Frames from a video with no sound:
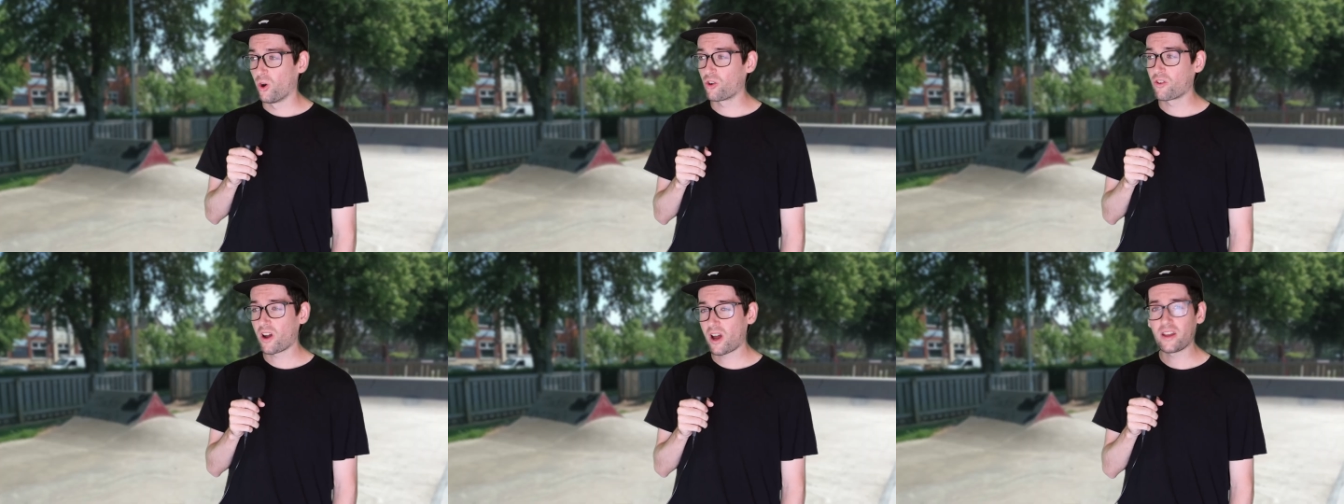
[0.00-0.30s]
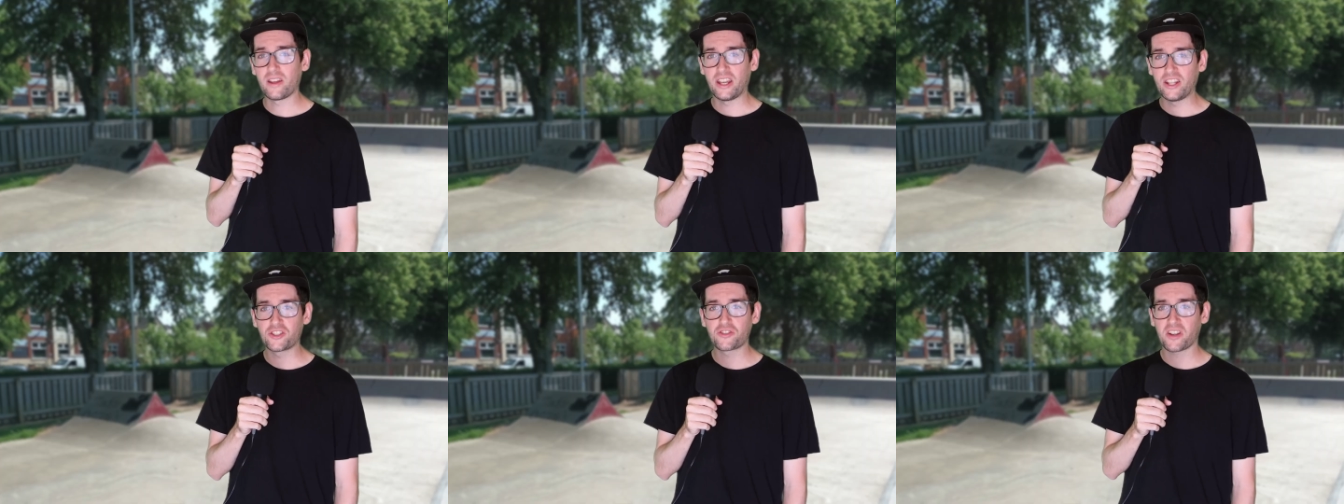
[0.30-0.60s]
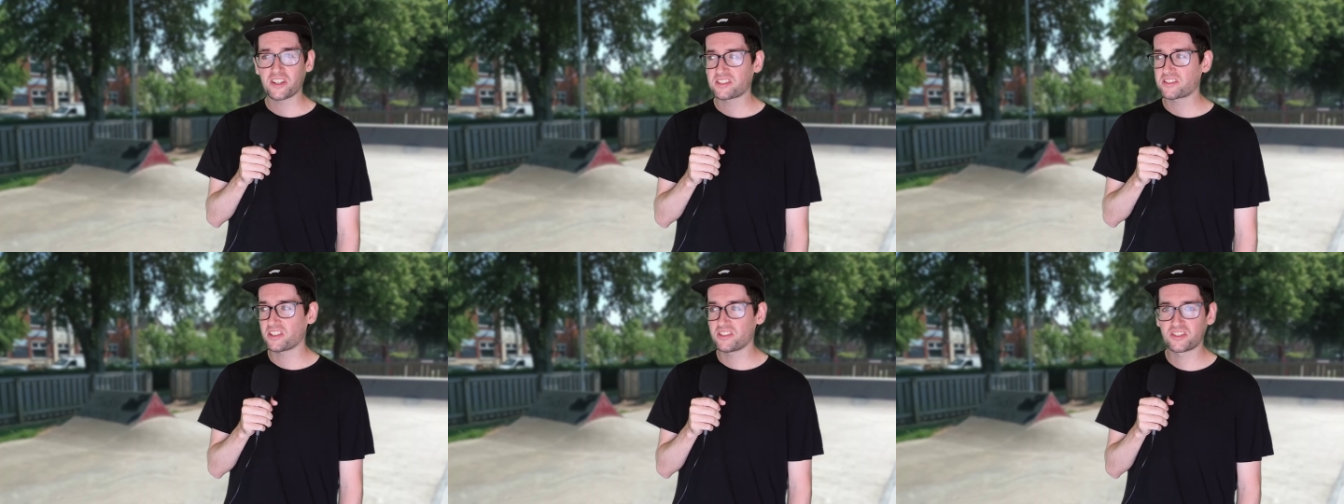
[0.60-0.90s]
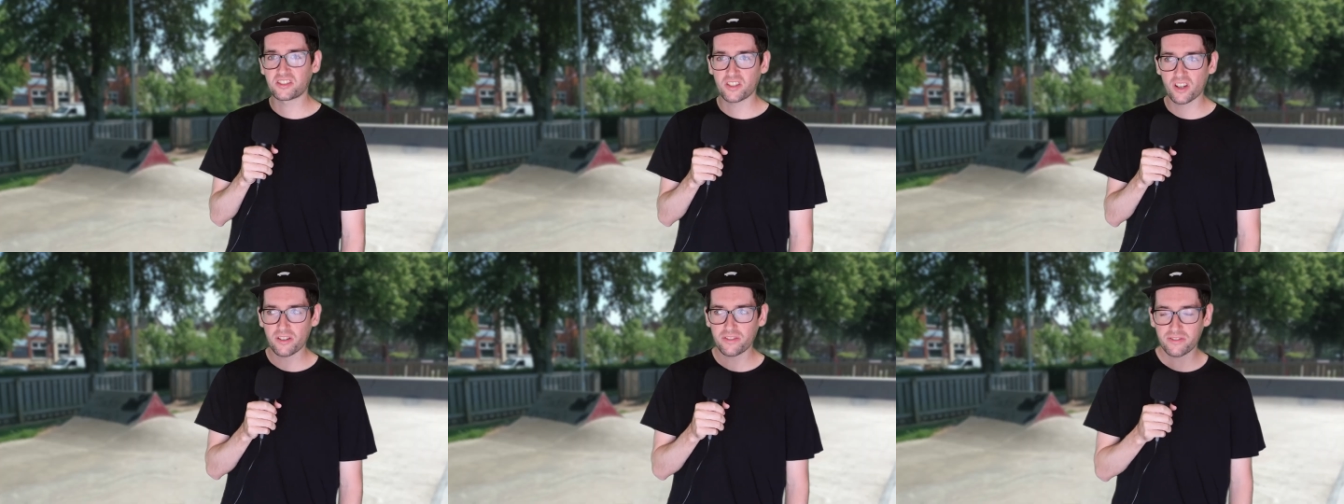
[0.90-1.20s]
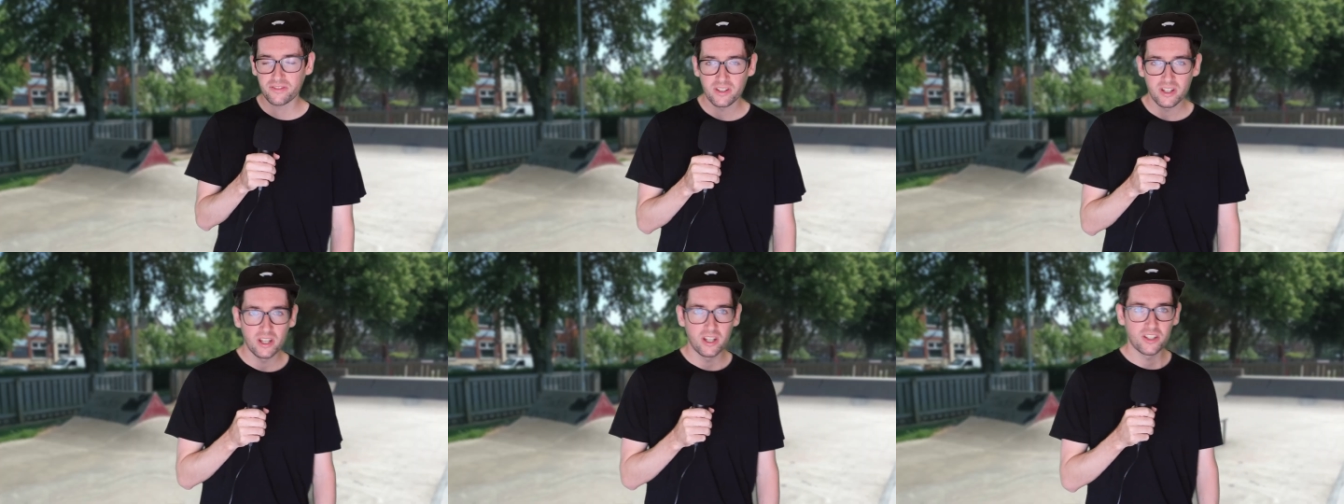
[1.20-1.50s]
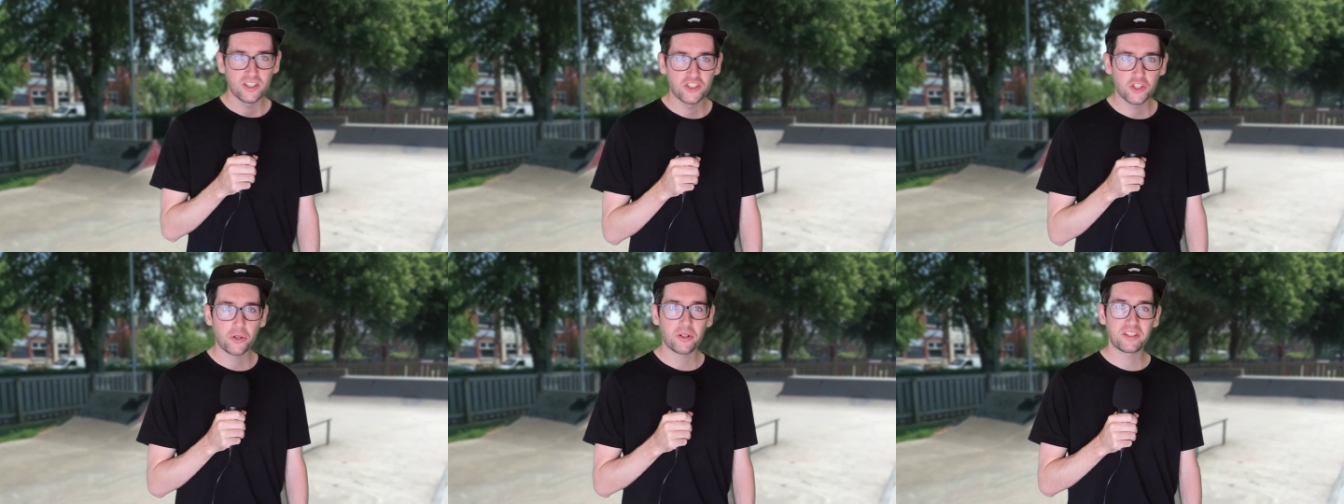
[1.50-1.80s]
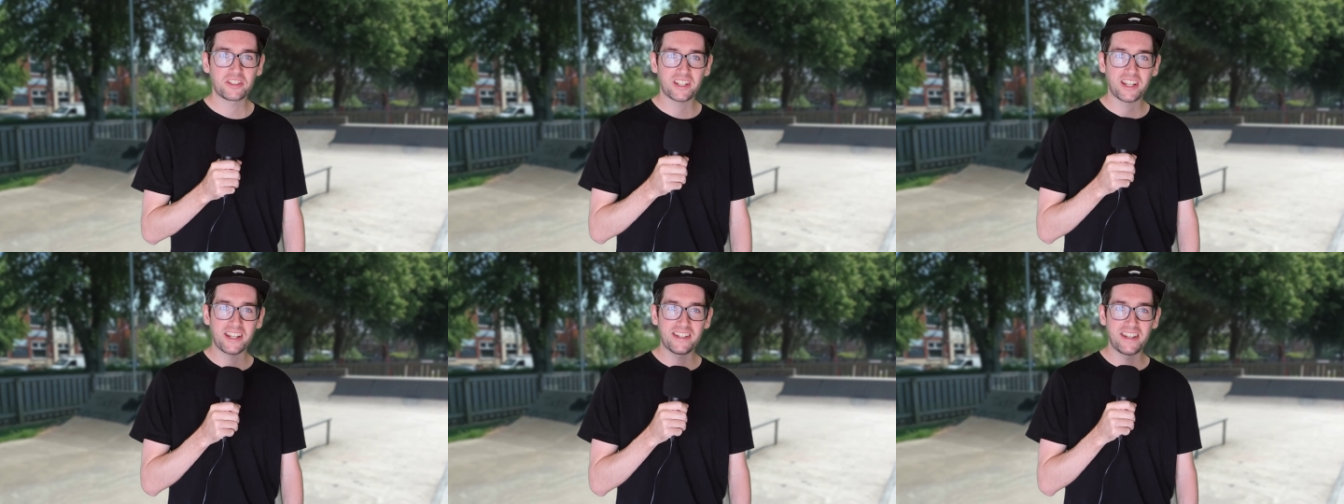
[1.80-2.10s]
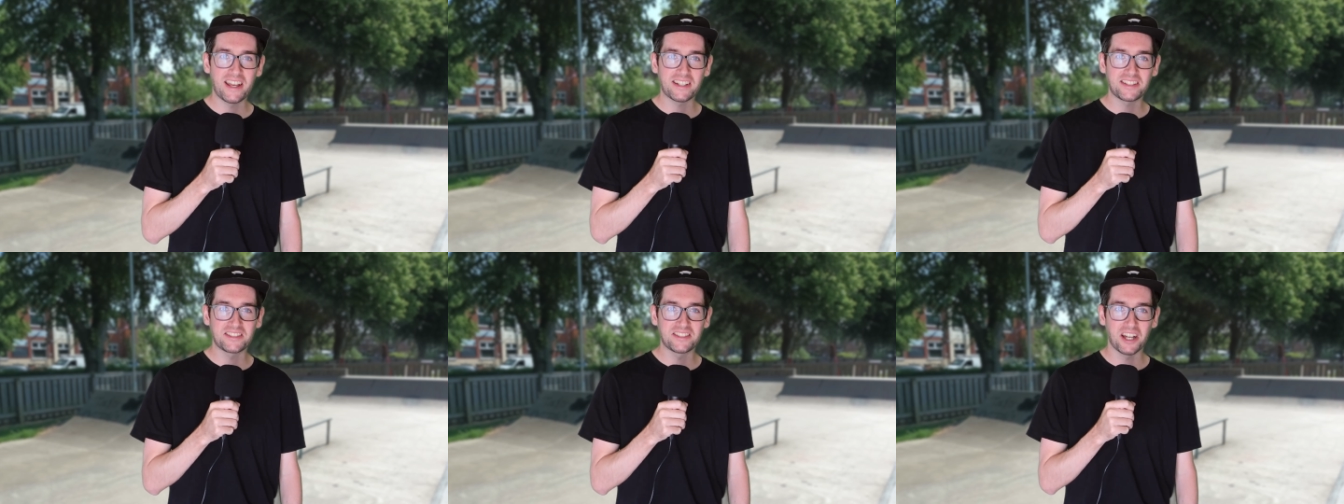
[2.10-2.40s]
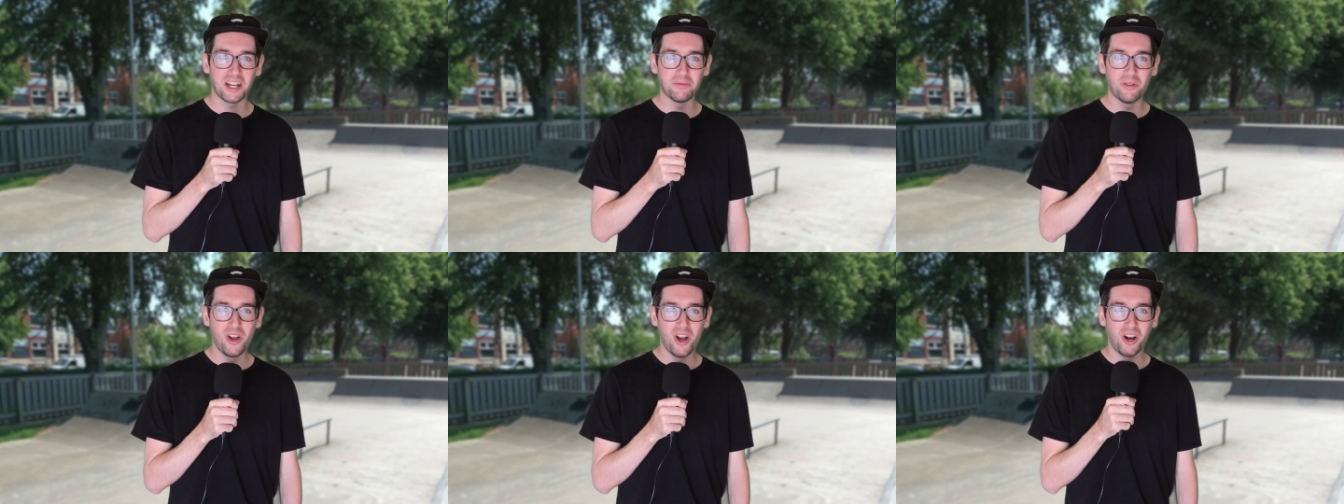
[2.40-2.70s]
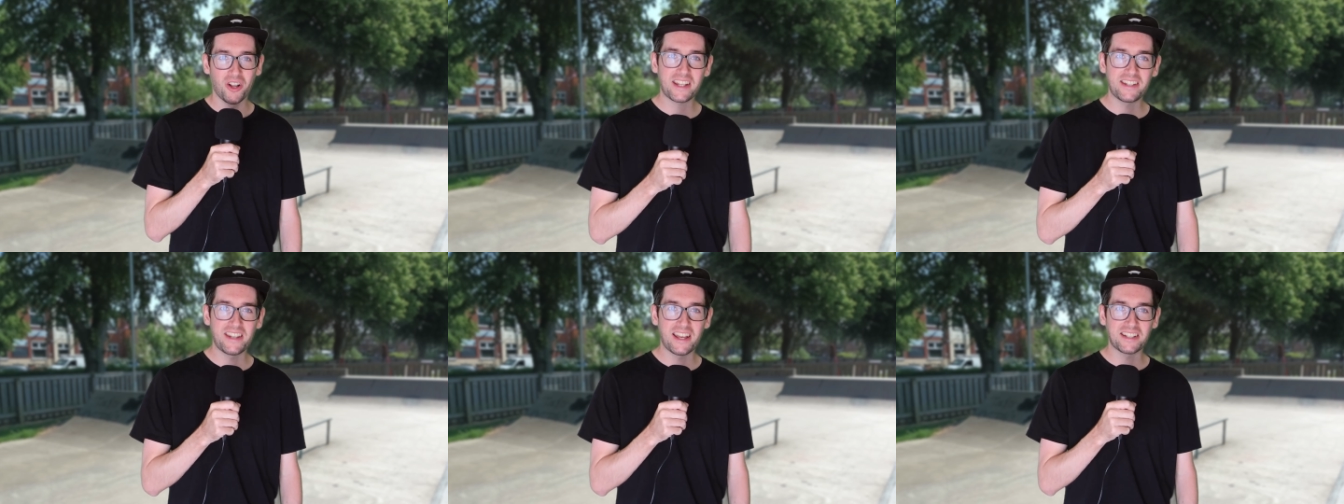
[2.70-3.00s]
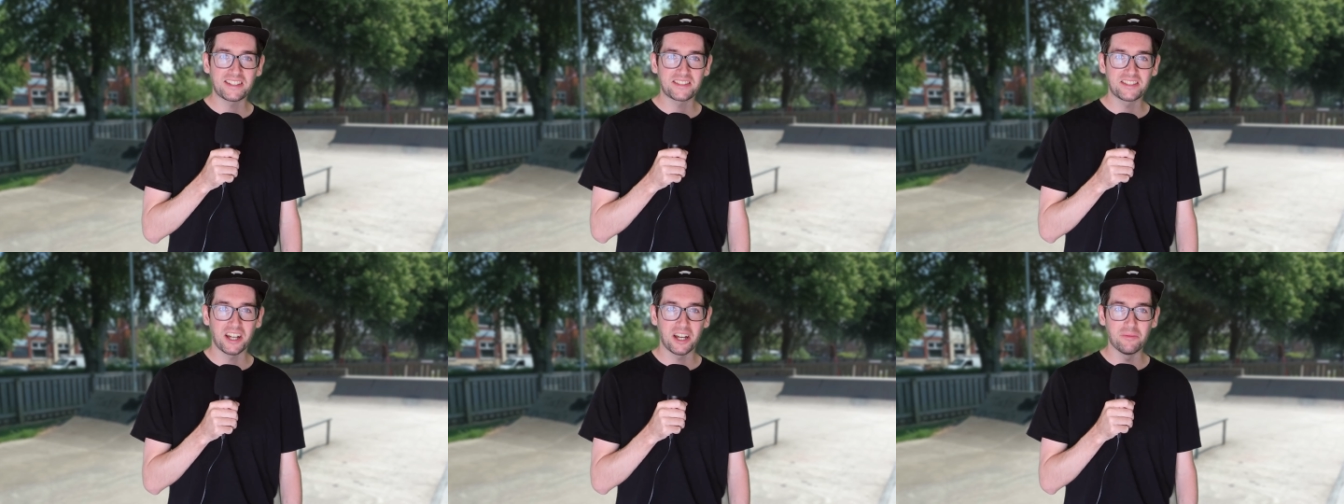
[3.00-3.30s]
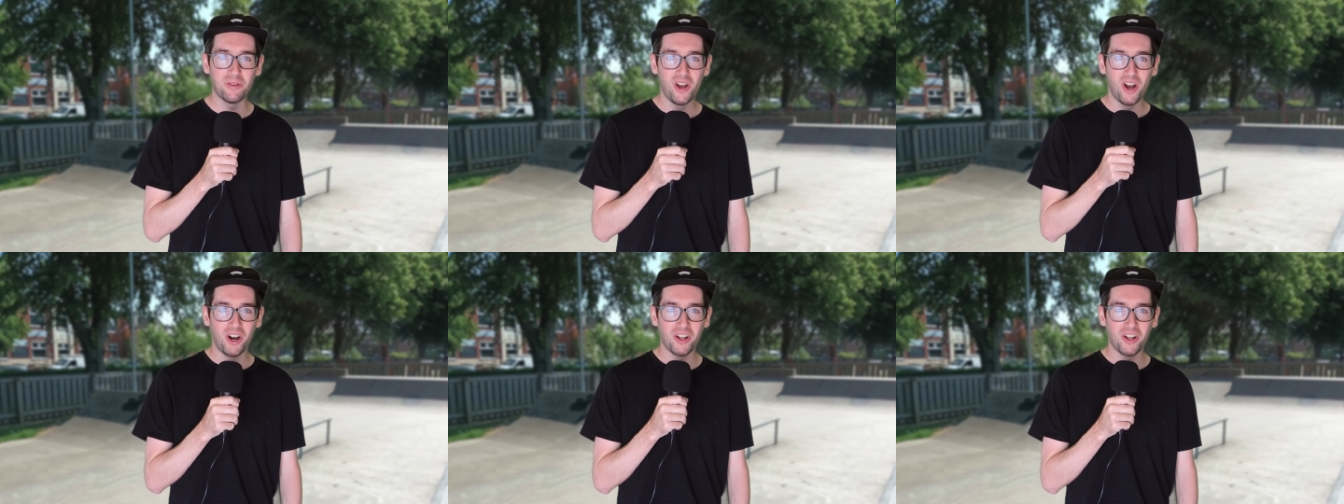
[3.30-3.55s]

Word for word: All right, interesting stuff. Champion J-Mac progresses.